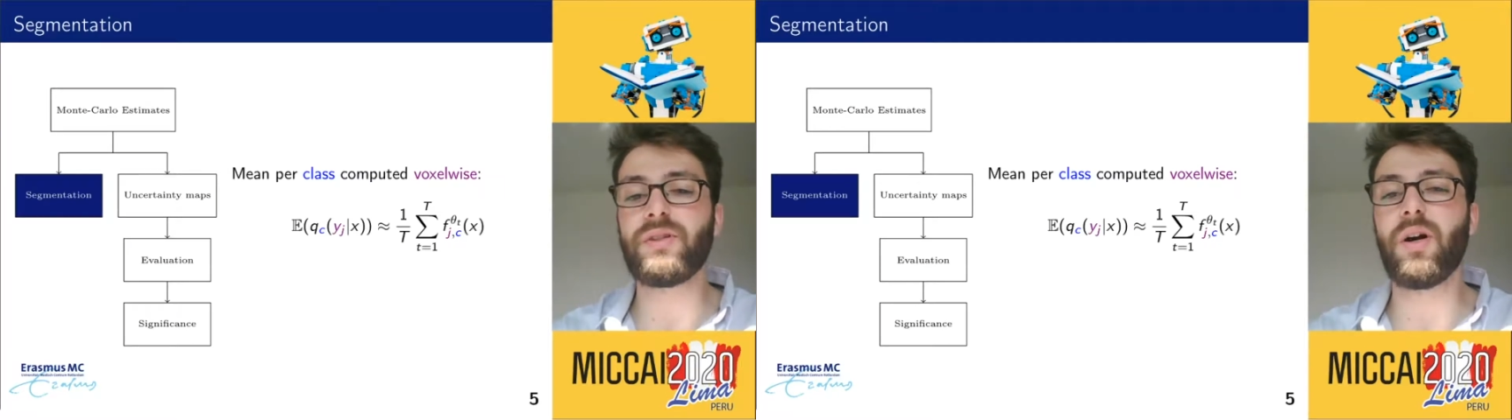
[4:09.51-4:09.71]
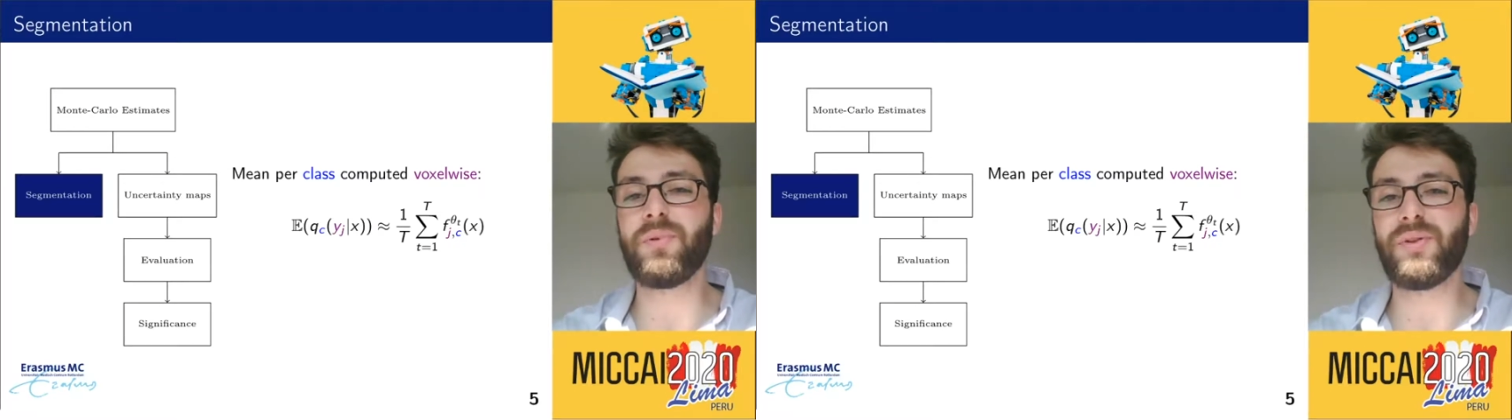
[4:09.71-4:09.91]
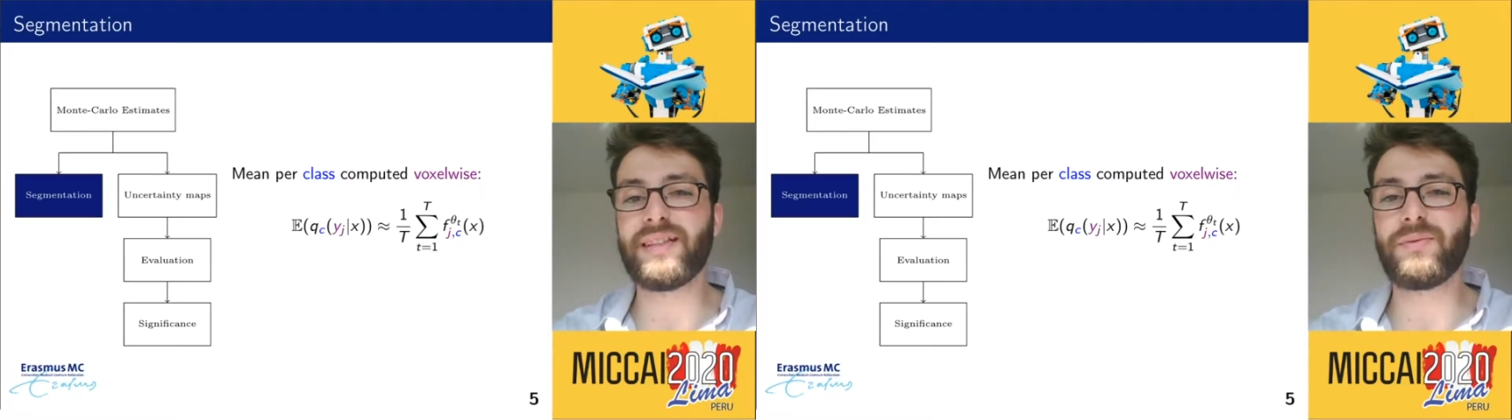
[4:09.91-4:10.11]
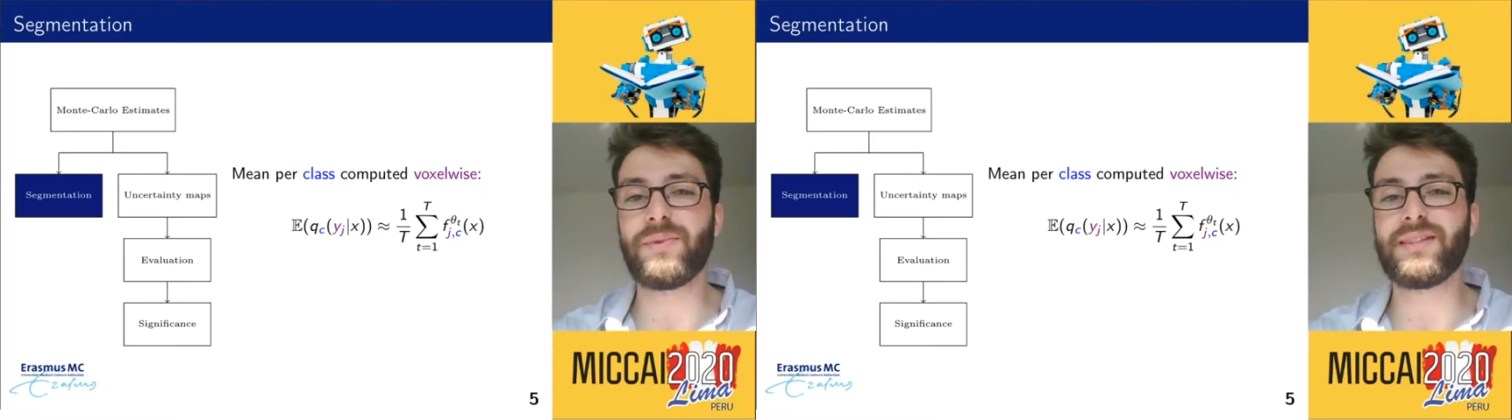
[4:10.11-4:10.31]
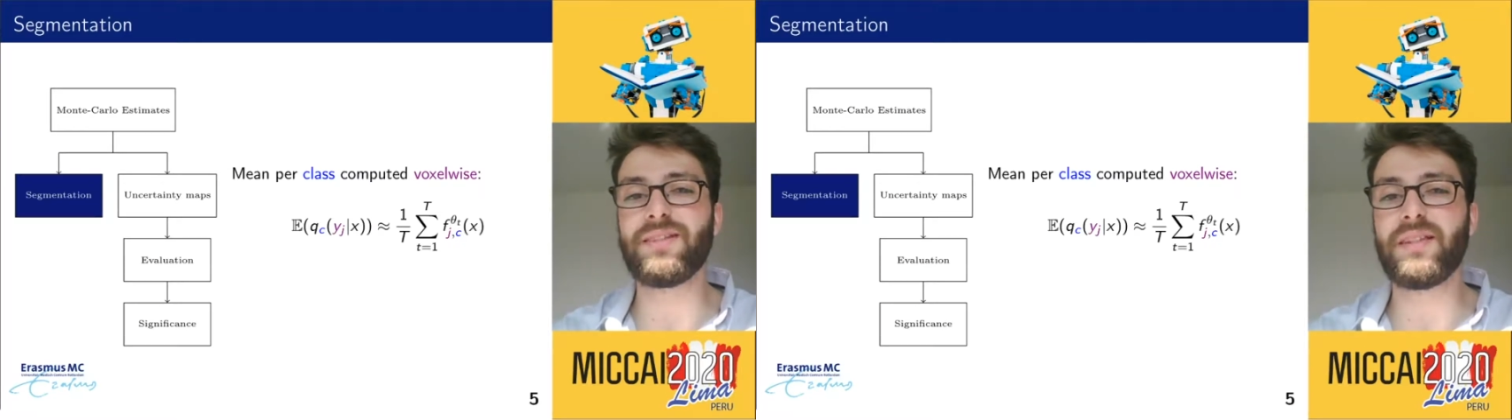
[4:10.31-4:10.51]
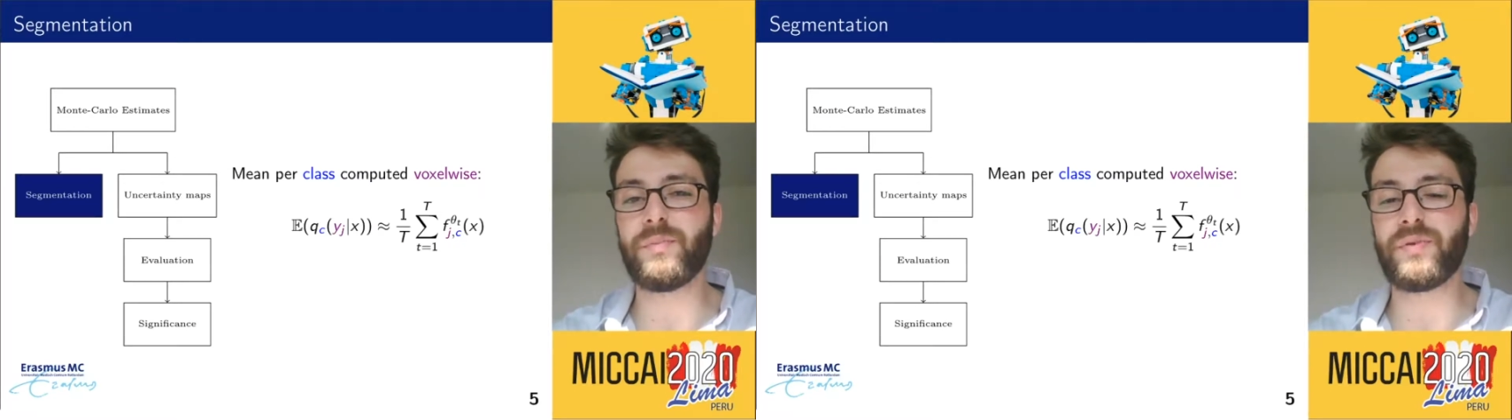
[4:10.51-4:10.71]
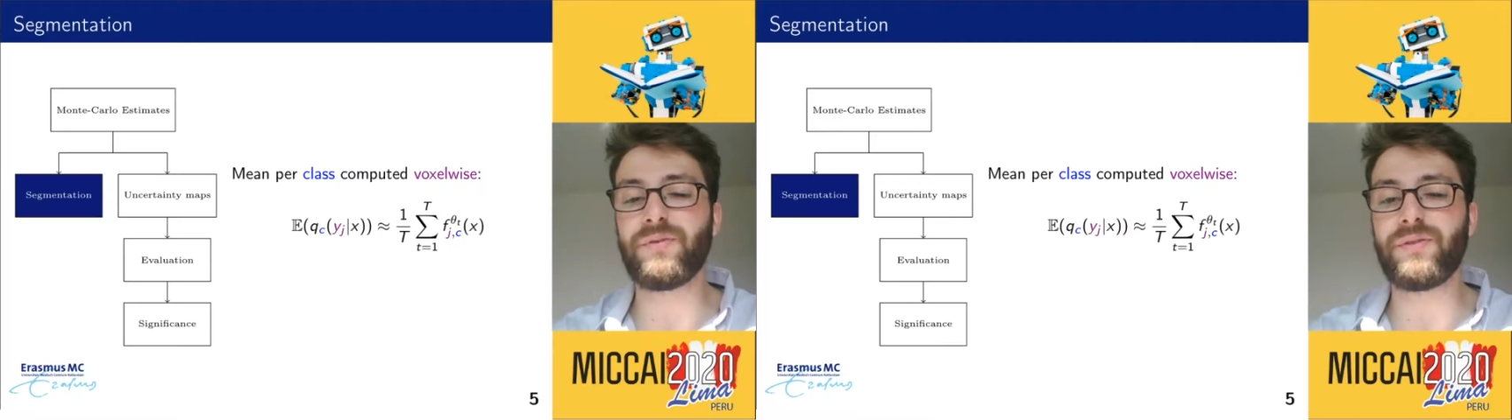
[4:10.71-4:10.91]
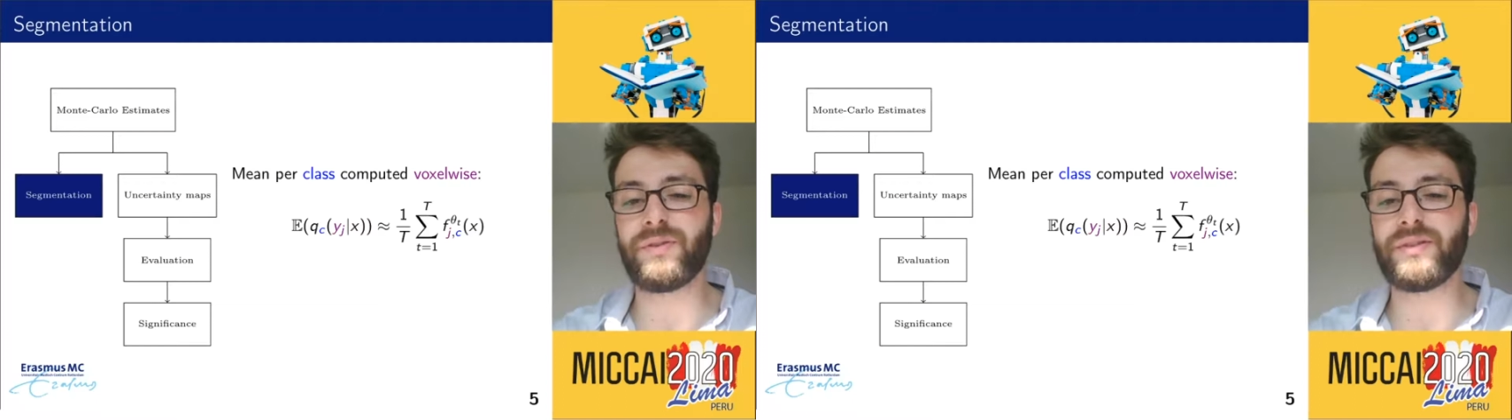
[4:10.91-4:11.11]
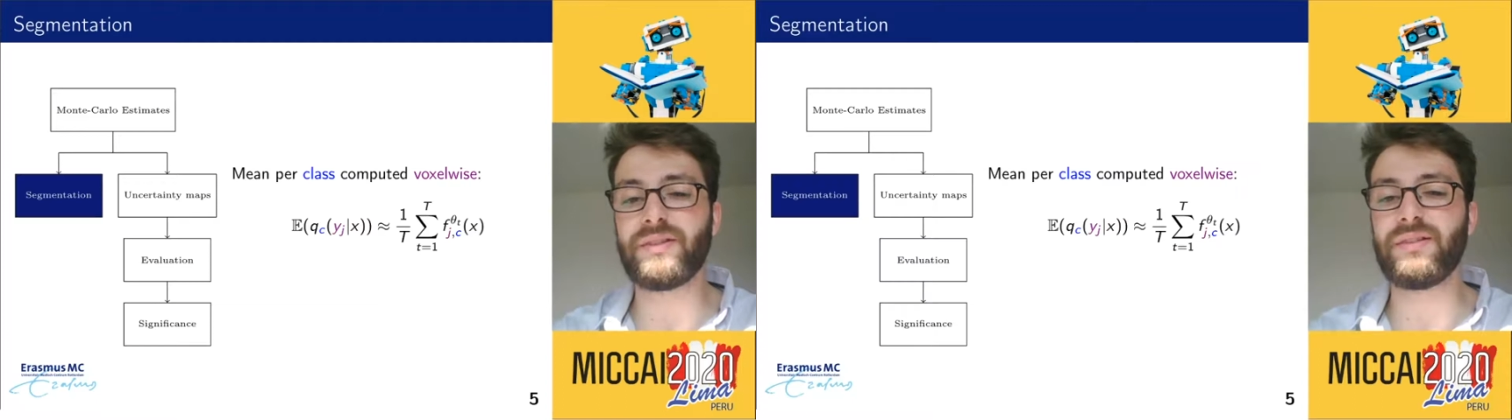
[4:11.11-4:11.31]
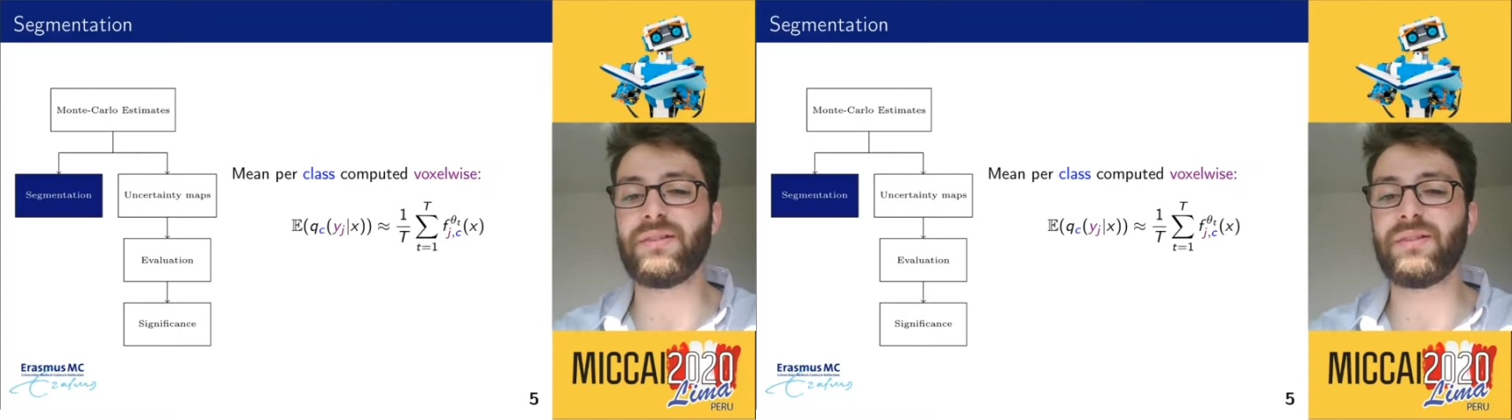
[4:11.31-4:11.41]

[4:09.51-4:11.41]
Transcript: computed with a different